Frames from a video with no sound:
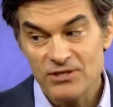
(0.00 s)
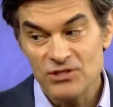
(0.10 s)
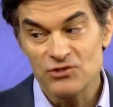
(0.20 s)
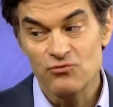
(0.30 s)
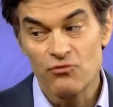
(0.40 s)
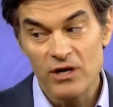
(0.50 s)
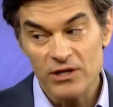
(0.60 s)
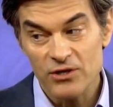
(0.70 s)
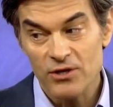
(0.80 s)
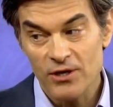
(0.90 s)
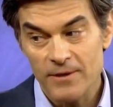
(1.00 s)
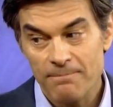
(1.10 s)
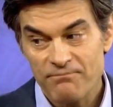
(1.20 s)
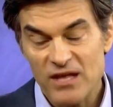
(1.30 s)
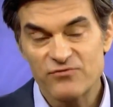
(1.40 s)
This is really
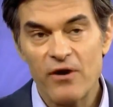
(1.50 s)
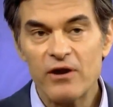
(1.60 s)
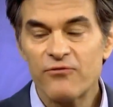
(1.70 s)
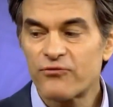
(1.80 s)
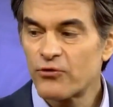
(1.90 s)
good. It's very